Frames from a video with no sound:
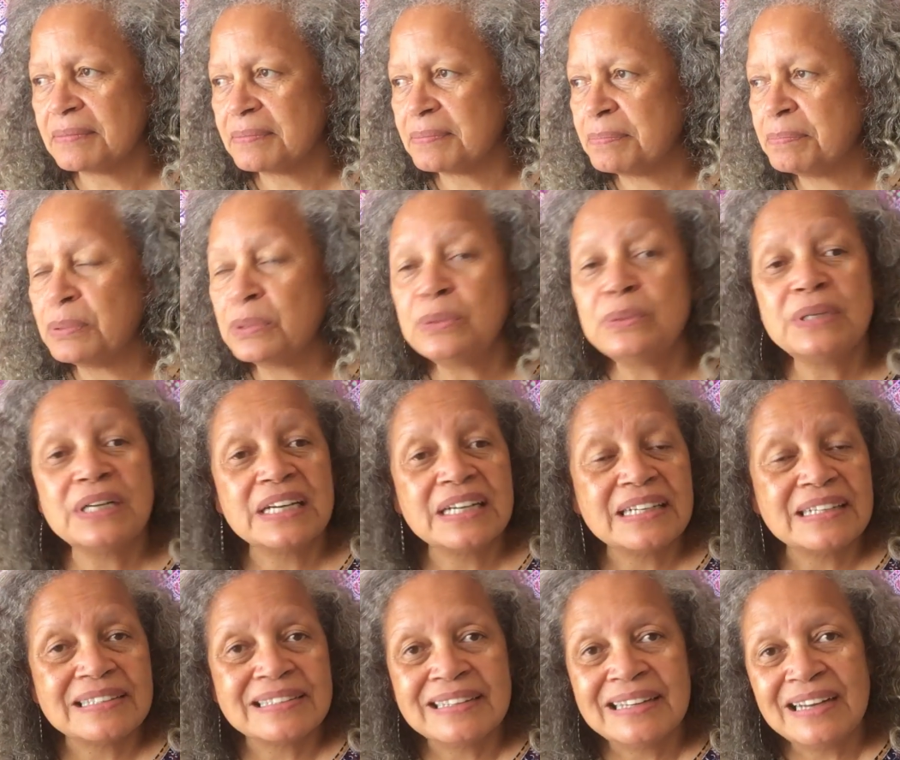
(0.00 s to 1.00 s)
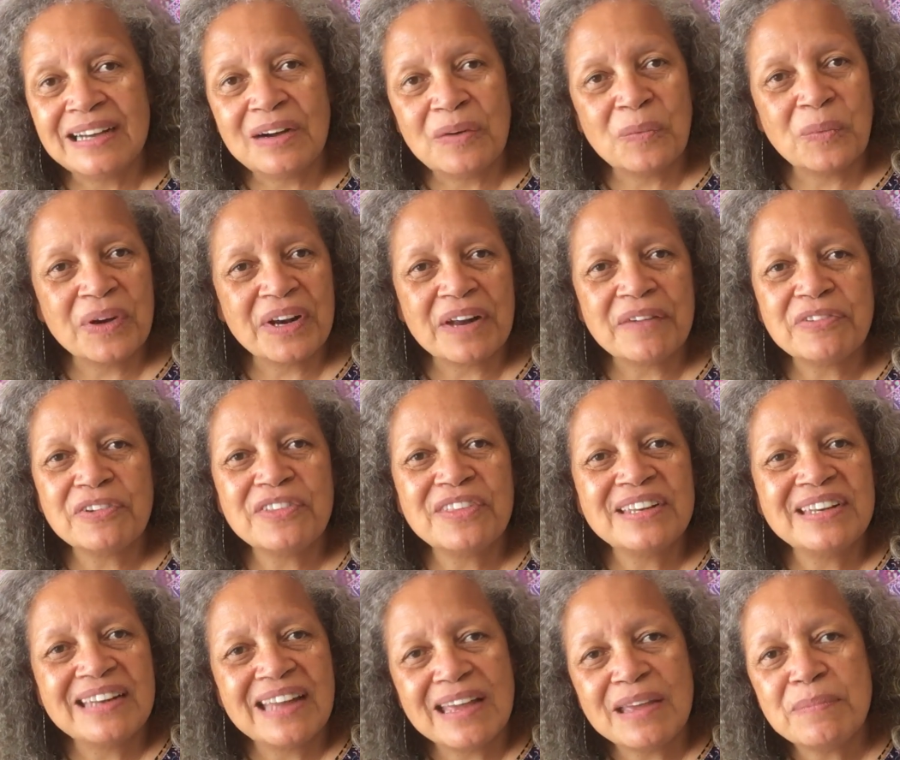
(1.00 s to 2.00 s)
Buddha, whatever the
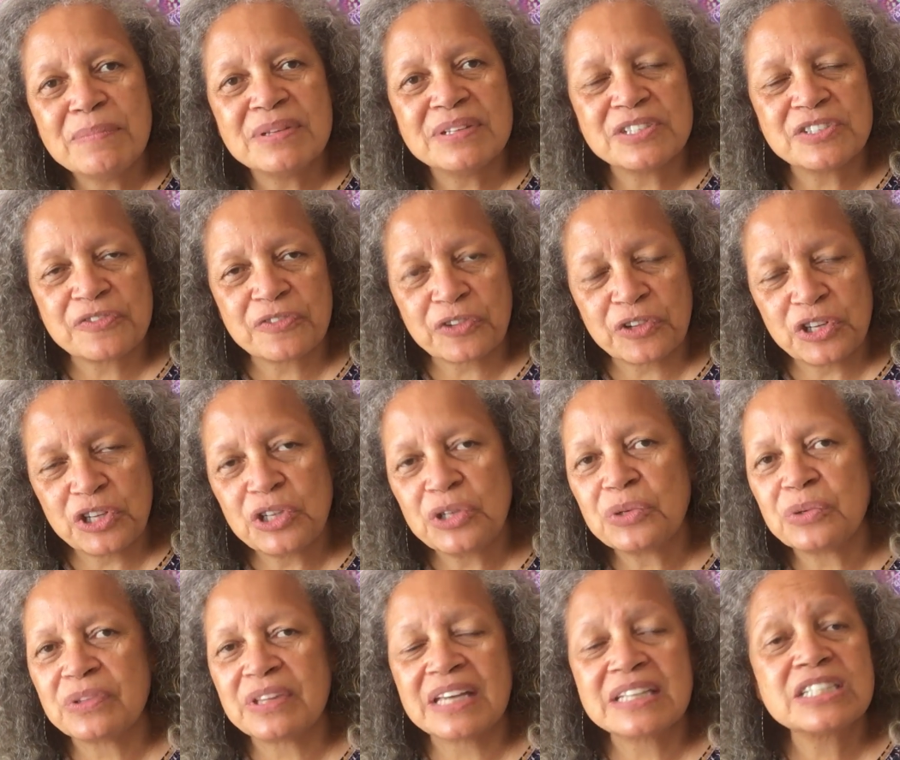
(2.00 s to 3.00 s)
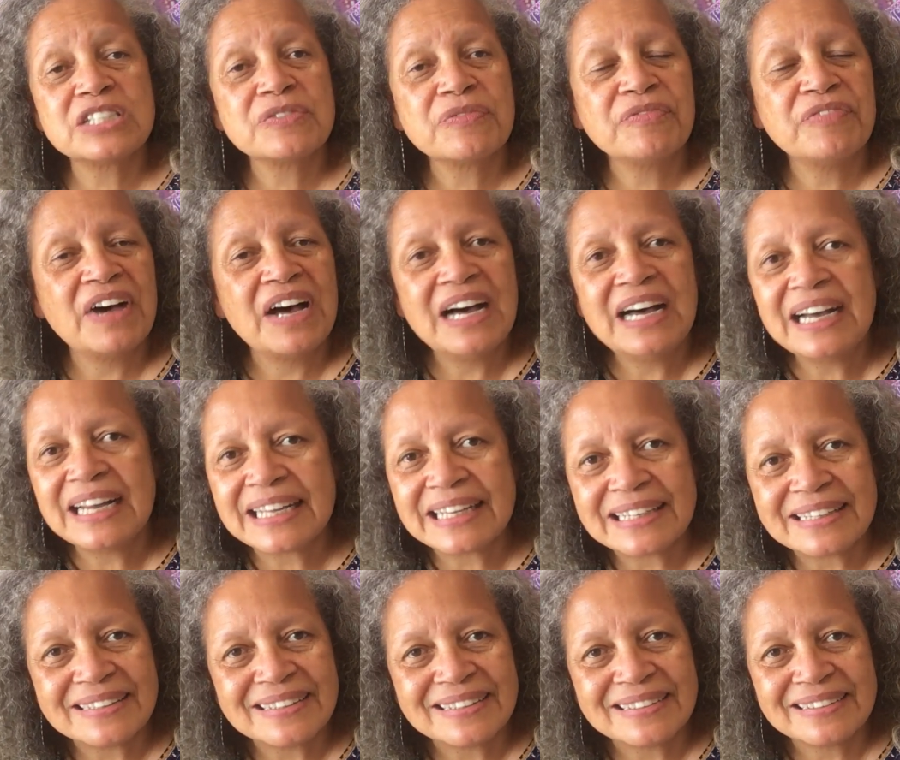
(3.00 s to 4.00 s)
name is for you, that's
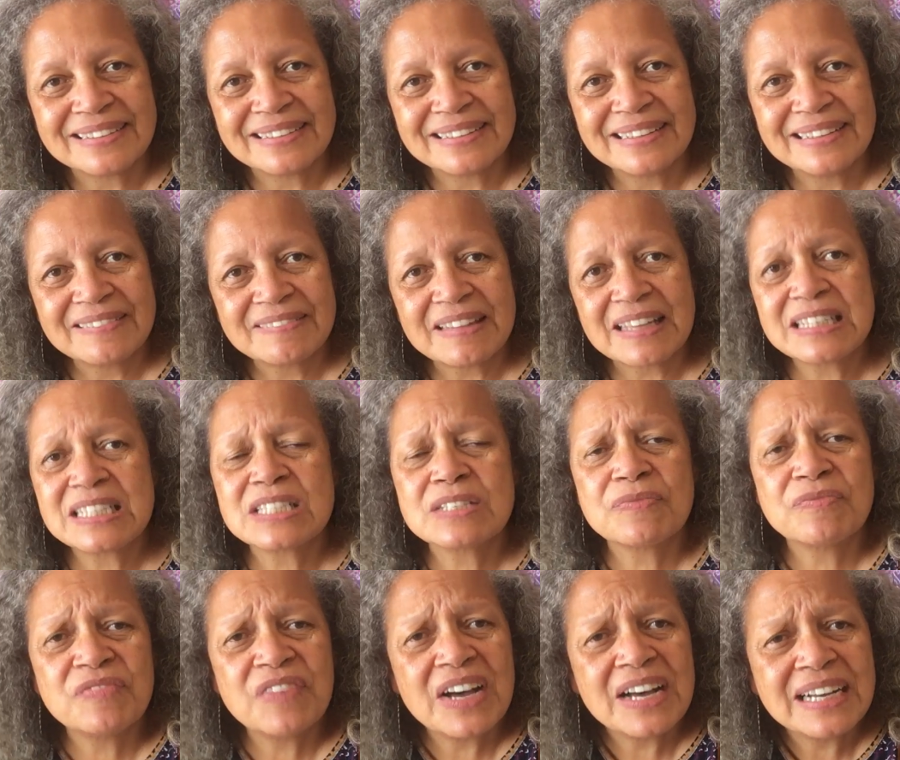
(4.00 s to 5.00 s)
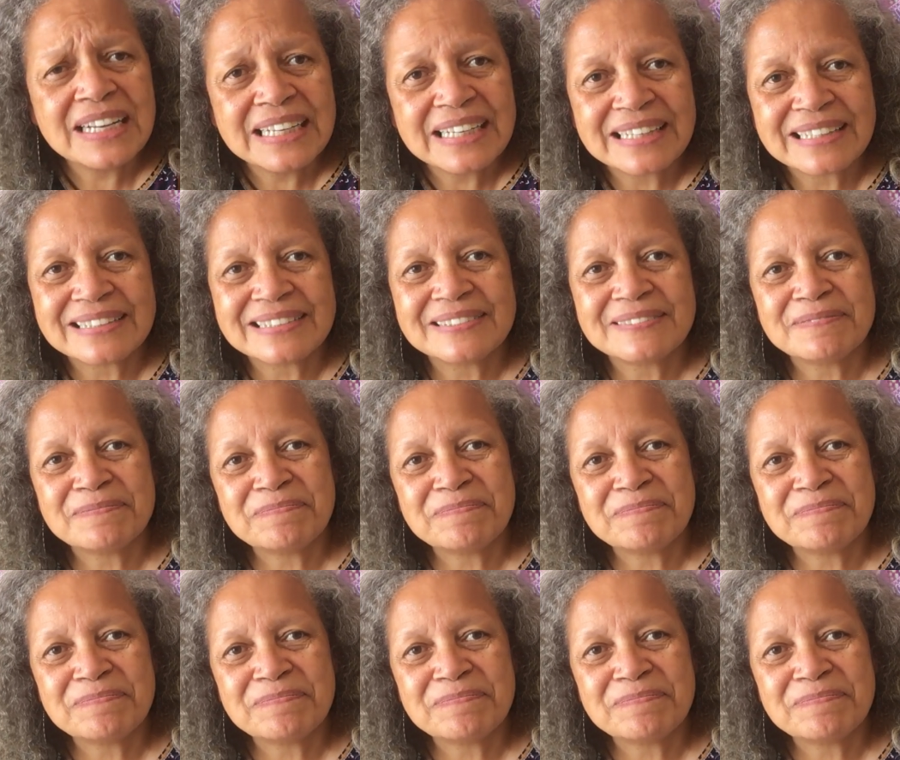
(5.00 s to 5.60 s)
fine. That's fine.